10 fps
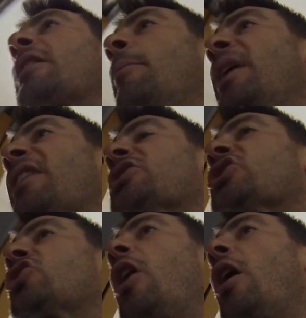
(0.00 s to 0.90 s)
Come out of the
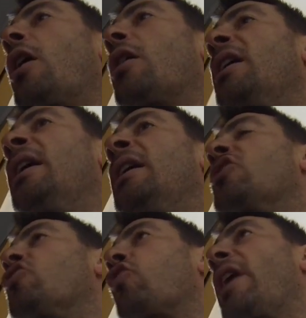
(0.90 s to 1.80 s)
start,
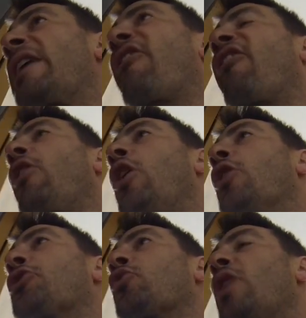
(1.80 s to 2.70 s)
great flow
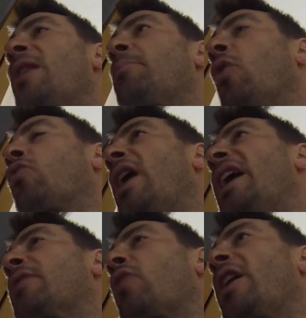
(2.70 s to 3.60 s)
through rainbow
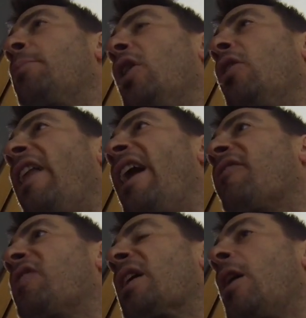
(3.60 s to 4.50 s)
right, rainbow
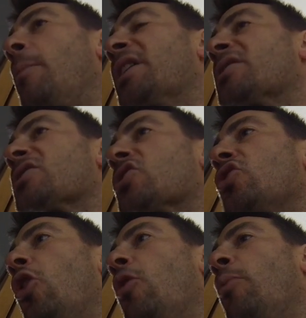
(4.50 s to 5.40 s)
left, and then coming into
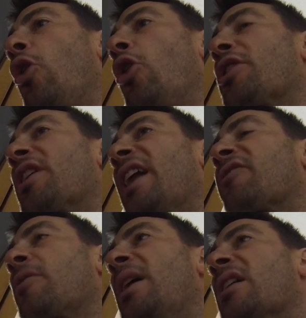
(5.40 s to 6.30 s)
snowball, you're gonna have
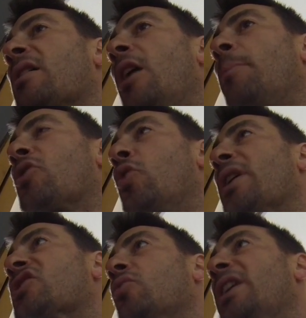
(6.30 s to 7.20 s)
to make a couple
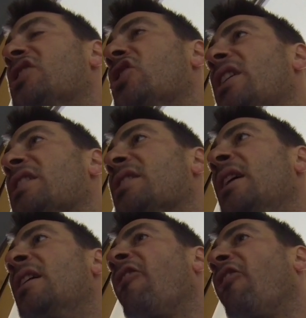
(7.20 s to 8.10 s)
quick switches.
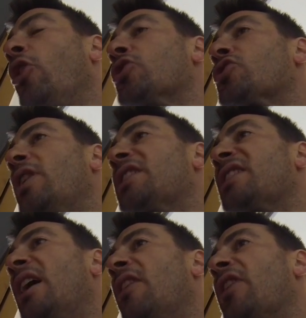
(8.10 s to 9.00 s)
Flows great
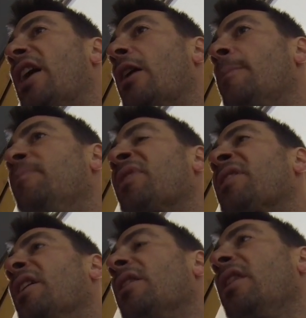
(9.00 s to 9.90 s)
down there.
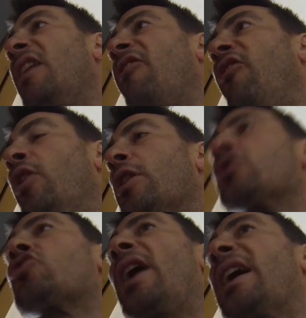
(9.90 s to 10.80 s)
The left footer
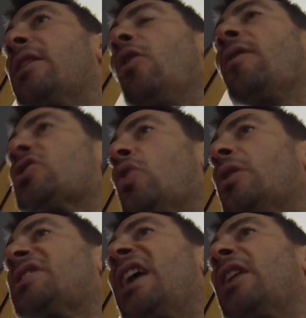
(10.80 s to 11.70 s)
dragging over
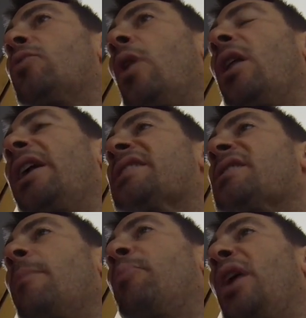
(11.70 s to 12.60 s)
towards the head wall is
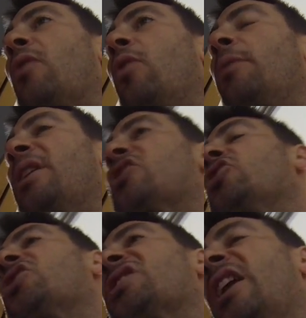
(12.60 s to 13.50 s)
a big one. Make sure
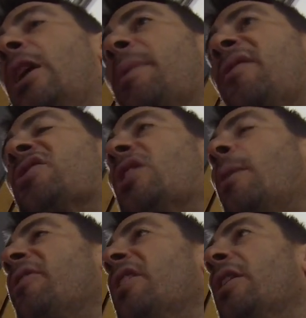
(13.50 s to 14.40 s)
you set up, give
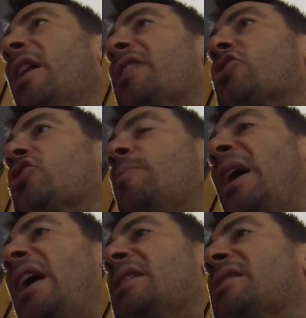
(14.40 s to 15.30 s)
yourself a little extra
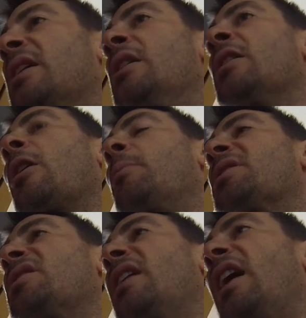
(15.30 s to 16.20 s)
space. Coming
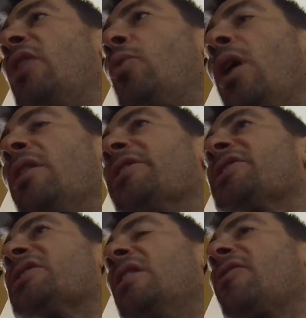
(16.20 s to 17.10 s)
into the head wall, a little
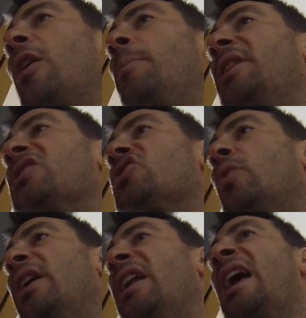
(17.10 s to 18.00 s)
stiff coming
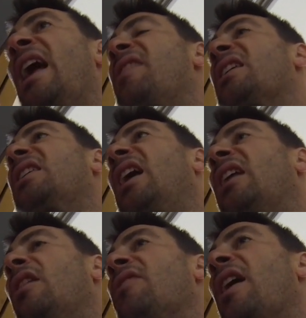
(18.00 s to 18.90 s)
into it, and then get
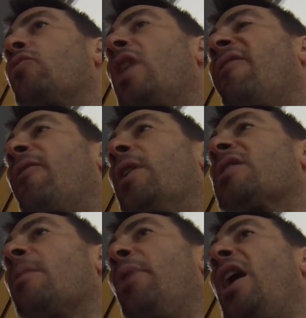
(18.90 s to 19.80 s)
on that right foot at
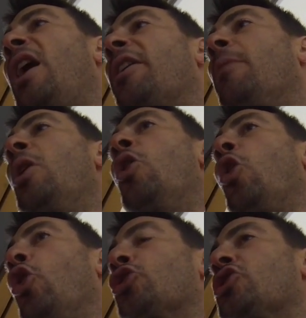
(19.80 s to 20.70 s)
the bottom.
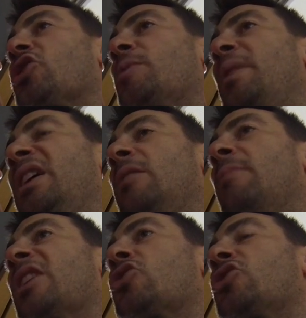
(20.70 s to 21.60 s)
Hold your speed.
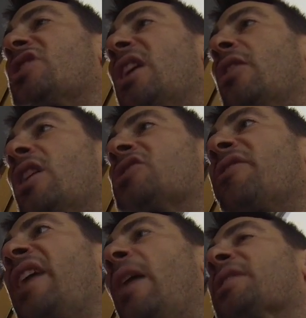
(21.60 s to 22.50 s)
Make sure you set your edge
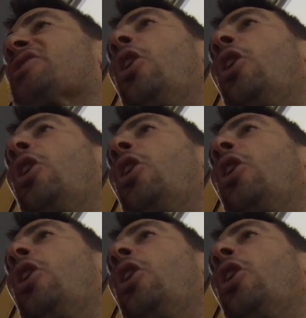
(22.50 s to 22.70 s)
on that one. It's